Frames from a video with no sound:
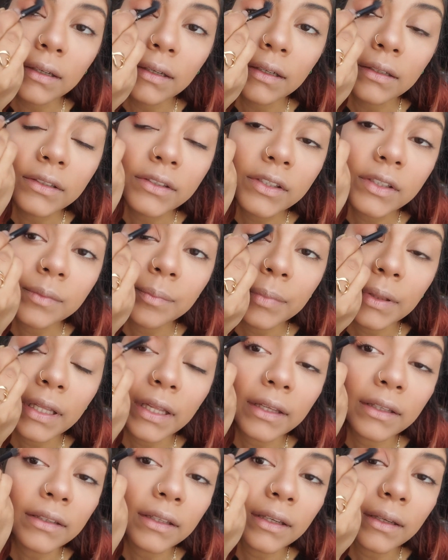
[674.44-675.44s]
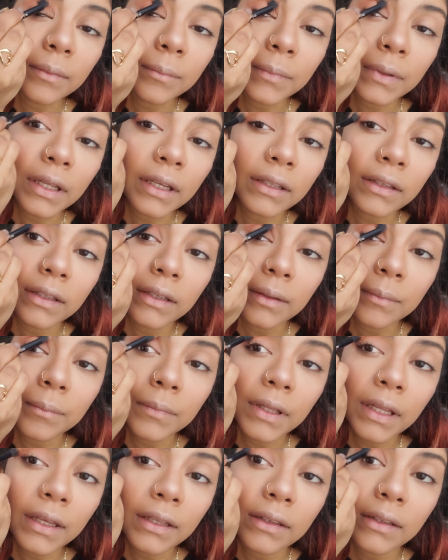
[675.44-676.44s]
Just blending and blending and
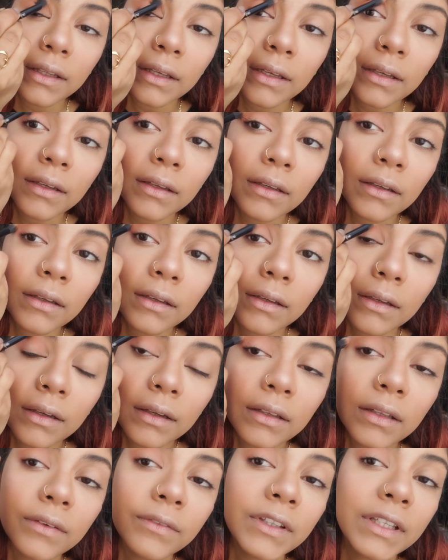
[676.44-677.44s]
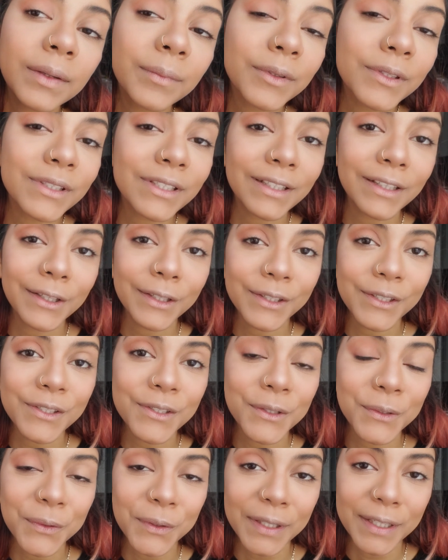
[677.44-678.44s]
blending. I love that I'm using like
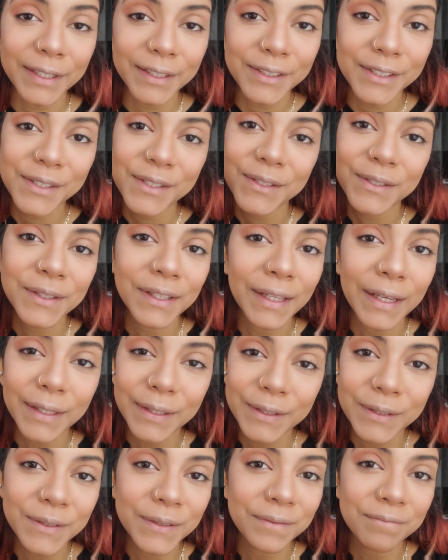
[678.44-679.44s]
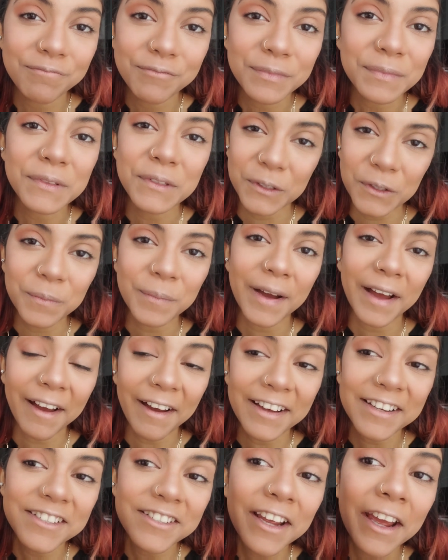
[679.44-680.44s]
this green just to like do
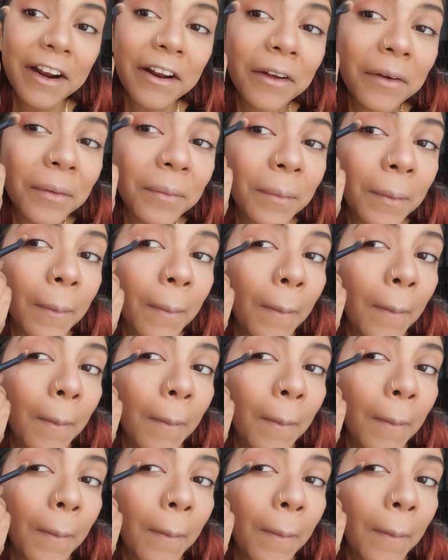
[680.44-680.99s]
my eyeshadow.